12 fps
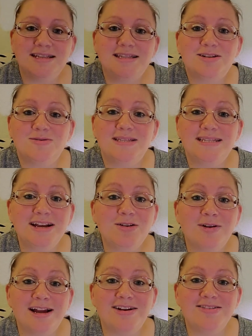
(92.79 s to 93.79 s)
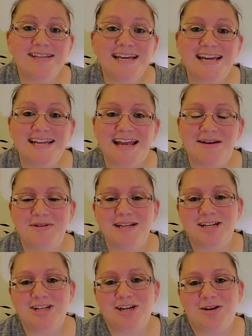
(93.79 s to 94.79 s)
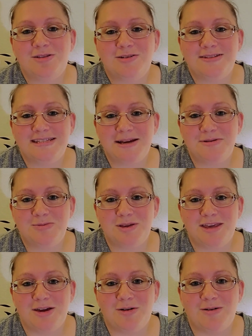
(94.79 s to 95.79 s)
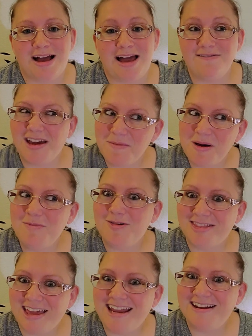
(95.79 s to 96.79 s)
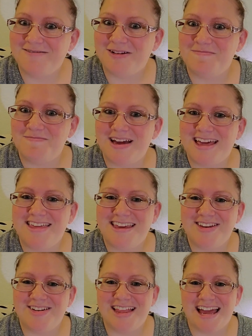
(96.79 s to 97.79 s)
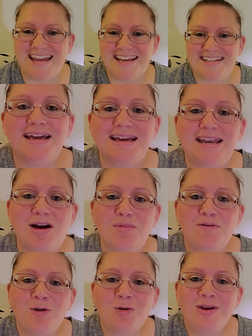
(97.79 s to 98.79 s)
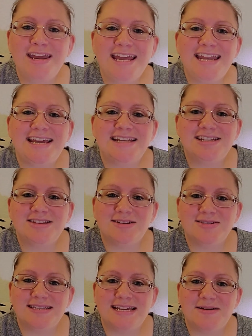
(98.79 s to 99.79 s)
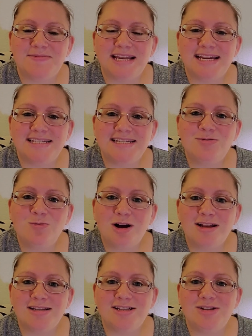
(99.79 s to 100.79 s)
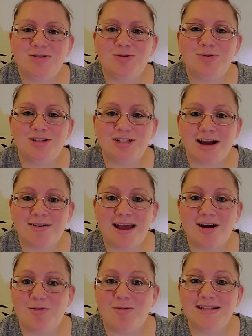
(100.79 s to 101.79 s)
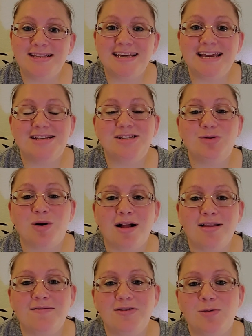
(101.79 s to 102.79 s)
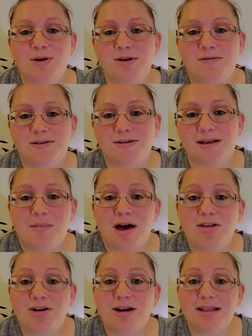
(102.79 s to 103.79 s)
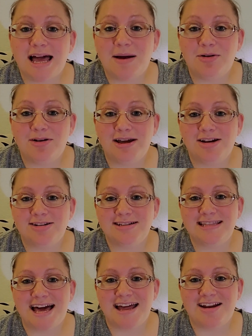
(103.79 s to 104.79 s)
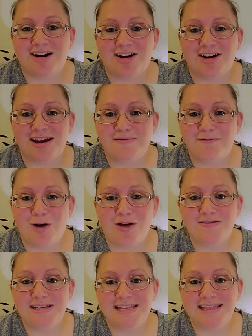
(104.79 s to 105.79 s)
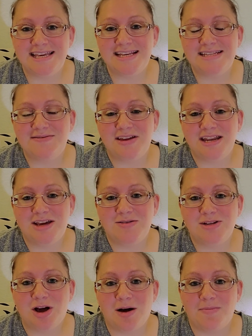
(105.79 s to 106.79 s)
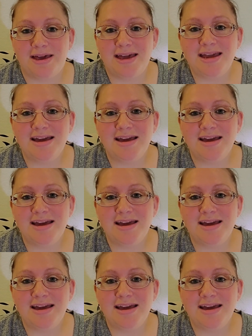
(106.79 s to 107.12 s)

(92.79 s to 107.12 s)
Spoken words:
So stick around and I'm gonna share those tips with you. I've come up with 8 of them I think you'll like. Now, before we get into those tips, I did want to shout out once again to all of the wonderful other collaborators that are involved in this video topic.